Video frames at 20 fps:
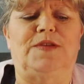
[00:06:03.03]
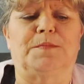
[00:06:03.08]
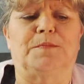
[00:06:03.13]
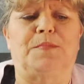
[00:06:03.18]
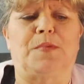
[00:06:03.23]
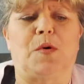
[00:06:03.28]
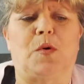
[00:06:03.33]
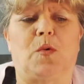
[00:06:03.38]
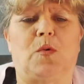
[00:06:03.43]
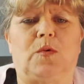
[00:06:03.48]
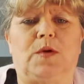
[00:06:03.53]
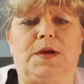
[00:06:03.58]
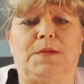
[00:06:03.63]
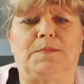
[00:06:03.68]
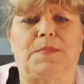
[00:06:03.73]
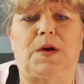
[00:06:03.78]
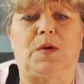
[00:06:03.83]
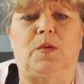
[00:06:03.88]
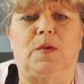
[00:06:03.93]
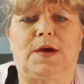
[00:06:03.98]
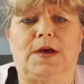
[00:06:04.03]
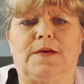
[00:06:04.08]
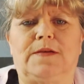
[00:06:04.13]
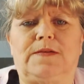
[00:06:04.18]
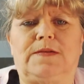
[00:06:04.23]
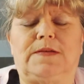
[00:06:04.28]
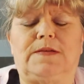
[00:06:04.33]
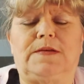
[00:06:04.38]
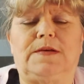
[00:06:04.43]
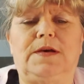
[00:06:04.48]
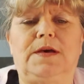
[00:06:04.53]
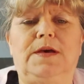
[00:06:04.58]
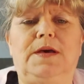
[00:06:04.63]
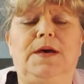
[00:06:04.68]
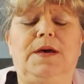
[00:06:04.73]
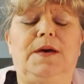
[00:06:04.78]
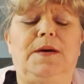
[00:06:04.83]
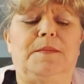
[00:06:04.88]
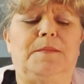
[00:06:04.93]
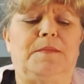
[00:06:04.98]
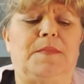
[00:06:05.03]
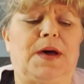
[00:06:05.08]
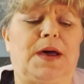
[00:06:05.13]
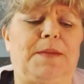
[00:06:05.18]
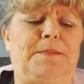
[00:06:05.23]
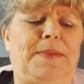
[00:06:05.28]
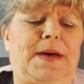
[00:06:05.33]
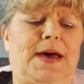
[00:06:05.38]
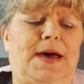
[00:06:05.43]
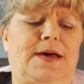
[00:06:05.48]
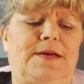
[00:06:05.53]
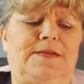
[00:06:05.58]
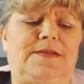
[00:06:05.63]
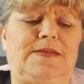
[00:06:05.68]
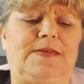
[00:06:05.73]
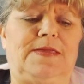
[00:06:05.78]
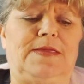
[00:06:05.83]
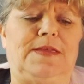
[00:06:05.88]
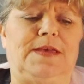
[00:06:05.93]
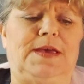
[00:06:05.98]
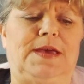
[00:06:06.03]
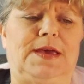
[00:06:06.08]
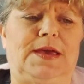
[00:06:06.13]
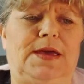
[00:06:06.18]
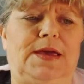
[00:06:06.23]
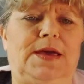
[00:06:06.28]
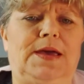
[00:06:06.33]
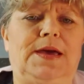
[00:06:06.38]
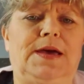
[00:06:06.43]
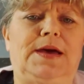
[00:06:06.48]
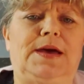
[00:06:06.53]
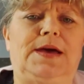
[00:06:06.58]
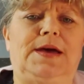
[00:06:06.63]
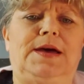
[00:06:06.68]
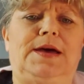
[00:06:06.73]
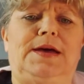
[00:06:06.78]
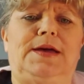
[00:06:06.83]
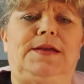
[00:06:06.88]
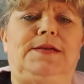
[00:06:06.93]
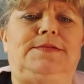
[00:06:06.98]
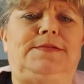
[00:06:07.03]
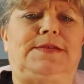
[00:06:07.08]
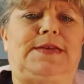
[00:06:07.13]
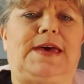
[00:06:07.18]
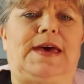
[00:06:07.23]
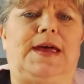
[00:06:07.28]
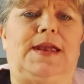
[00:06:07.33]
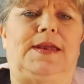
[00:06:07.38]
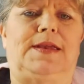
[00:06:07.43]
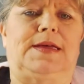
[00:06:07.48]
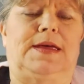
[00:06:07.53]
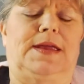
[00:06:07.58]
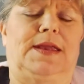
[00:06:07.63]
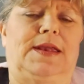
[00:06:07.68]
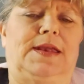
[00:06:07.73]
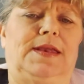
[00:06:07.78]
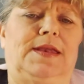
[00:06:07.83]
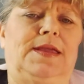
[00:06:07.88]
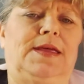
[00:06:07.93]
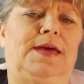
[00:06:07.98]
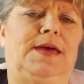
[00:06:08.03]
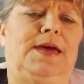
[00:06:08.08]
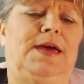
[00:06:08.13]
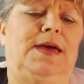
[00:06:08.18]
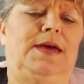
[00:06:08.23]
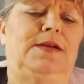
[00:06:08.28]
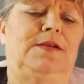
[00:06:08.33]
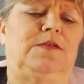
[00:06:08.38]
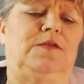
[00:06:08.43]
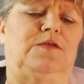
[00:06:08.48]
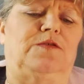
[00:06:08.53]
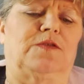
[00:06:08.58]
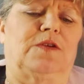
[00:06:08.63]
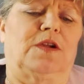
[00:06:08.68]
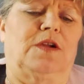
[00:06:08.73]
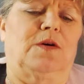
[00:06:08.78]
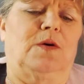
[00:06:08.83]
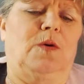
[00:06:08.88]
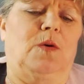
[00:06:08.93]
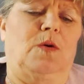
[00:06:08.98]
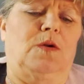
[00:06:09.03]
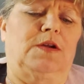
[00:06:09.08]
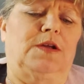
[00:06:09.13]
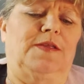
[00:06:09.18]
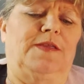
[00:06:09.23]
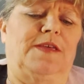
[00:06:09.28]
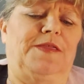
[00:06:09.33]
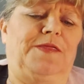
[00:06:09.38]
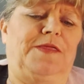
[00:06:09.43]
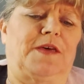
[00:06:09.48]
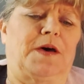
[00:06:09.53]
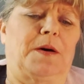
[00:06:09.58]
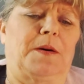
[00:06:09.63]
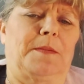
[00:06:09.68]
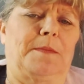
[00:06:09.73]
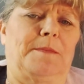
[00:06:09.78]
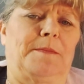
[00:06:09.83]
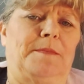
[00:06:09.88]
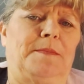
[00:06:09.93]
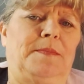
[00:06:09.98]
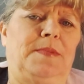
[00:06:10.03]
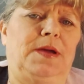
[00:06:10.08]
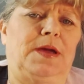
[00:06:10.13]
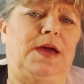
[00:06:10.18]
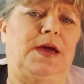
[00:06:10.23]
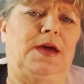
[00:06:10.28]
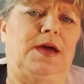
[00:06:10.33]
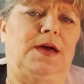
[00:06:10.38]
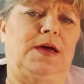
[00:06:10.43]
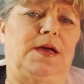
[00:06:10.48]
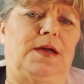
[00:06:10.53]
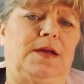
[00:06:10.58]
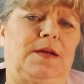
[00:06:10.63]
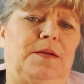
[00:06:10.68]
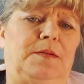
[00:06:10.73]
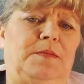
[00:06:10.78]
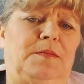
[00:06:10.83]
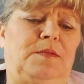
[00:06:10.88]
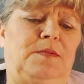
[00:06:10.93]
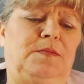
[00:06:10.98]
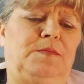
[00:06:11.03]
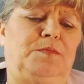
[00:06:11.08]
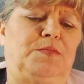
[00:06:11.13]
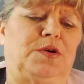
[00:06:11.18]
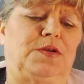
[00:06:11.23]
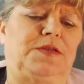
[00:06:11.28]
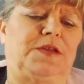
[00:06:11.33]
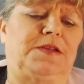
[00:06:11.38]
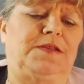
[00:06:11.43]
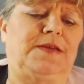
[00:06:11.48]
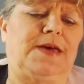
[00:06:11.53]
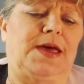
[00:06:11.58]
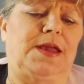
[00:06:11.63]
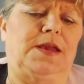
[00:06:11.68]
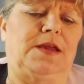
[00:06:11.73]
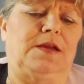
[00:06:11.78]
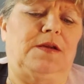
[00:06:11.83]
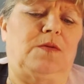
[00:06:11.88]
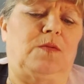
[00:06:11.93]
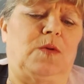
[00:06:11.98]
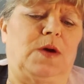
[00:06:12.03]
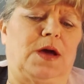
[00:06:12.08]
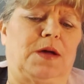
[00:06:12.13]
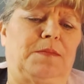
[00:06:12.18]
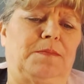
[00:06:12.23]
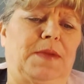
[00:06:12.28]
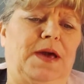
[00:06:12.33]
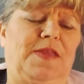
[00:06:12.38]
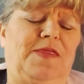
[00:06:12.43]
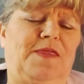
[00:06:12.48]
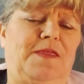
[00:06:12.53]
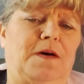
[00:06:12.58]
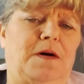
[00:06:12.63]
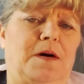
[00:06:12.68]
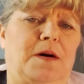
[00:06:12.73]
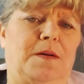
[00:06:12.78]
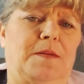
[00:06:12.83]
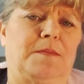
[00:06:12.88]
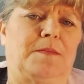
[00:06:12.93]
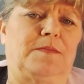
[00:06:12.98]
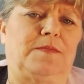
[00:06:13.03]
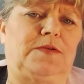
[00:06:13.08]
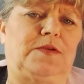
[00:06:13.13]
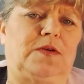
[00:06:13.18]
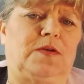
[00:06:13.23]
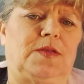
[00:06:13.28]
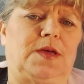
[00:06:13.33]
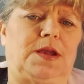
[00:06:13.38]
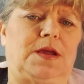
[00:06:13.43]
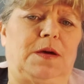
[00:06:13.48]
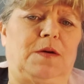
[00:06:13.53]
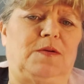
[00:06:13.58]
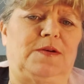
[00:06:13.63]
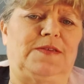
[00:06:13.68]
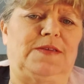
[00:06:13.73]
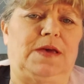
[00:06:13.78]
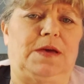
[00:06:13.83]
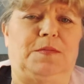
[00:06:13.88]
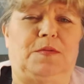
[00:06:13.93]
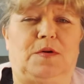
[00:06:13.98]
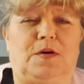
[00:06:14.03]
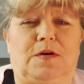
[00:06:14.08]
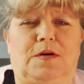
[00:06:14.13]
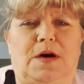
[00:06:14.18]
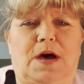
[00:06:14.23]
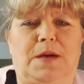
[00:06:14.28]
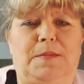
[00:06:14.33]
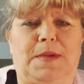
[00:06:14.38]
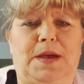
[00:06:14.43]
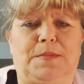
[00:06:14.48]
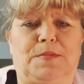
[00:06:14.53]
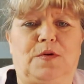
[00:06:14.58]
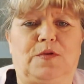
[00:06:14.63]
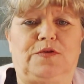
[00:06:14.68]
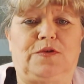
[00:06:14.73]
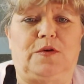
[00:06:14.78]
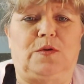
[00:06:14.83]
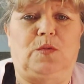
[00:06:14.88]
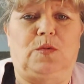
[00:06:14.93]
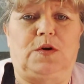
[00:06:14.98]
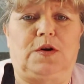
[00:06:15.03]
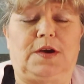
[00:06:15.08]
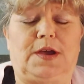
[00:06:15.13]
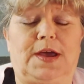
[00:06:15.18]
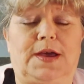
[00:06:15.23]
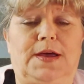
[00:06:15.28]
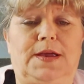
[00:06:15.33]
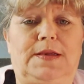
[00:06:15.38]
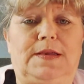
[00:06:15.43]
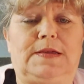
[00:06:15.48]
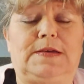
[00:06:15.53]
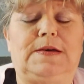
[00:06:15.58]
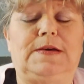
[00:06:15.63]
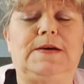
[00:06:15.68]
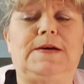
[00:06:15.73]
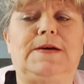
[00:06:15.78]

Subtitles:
the bone in my wrist, bypass the tendon, drill a hole in the thumb, and put the tendon around my thumb so that I'm able to work it.